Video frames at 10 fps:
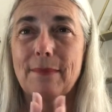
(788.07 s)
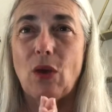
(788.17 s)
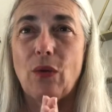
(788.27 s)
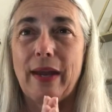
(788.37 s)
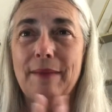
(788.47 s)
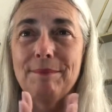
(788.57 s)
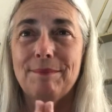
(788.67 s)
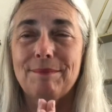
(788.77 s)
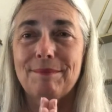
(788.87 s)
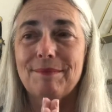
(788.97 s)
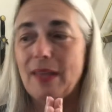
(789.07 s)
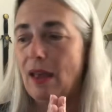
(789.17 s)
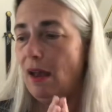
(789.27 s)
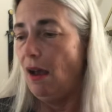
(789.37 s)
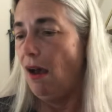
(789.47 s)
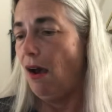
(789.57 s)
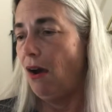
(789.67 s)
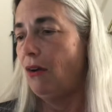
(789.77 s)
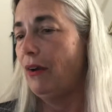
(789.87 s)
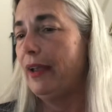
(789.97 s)
Okay?
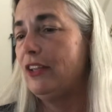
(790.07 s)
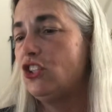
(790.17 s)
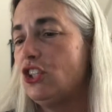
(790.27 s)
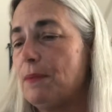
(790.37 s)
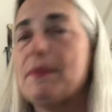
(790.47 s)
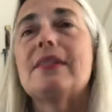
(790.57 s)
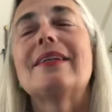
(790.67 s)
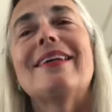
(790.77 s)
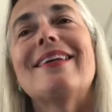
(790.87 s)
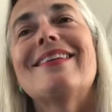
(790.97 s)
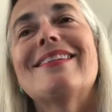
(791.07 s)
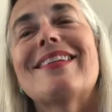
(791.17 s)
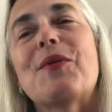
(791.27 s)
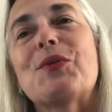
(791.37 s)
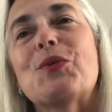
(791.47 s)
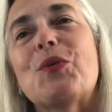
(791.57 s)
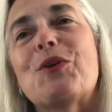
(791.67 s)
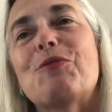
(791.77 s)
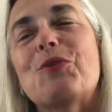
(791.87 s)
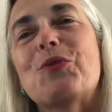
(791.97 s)
All right, Gypsies. That was a
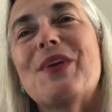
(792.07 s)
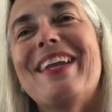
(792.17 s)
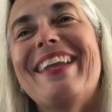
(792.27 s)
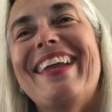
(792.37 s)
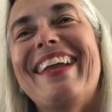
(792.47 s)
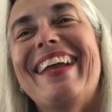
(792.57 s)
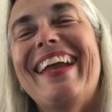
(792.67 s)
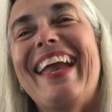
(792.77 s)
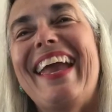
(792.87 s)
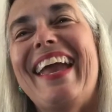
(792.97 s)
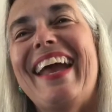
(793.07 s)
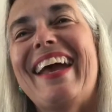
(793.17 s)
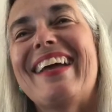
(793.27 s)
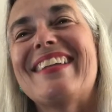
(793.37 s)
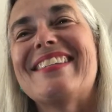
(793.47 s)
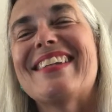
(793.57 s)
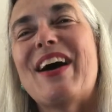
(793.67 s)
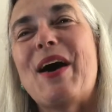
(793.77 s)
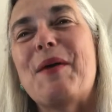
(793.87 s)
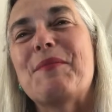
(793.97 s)
wonderful reading. And
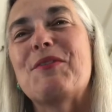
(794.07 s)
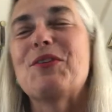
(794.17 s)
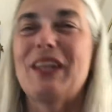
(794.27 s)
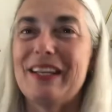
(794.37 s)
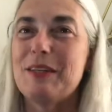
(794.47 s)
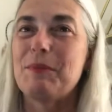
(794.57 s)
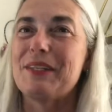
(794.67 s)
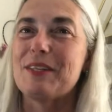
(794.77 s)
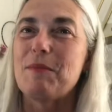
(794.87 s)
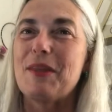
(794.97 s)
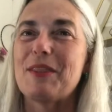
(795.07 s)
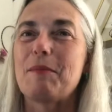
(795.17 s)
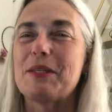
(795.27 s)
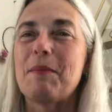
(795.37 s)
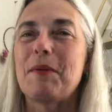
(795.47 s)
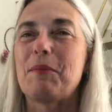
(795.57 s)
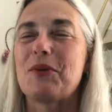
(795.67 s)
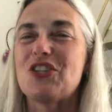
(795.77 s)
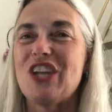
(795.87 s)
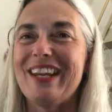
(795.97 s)
if you liked it, please give me a thumbs up. I
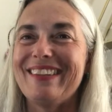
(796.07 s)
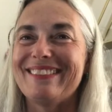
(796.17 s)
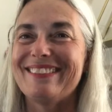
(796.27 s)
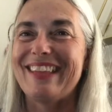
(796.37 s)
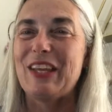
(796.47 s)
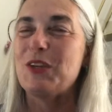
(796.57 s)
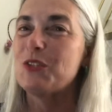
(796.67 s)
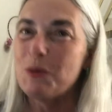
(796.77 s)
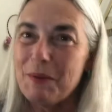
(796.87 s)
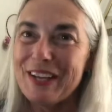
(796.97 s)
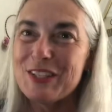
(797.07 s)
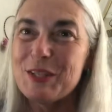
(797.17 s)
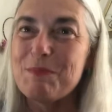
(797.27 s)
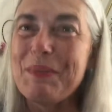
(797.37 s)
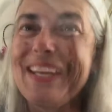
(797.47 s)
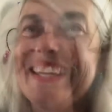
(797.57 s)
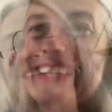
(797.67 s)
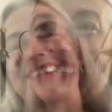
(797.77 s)
appreciate it. Thank you so much. Bye.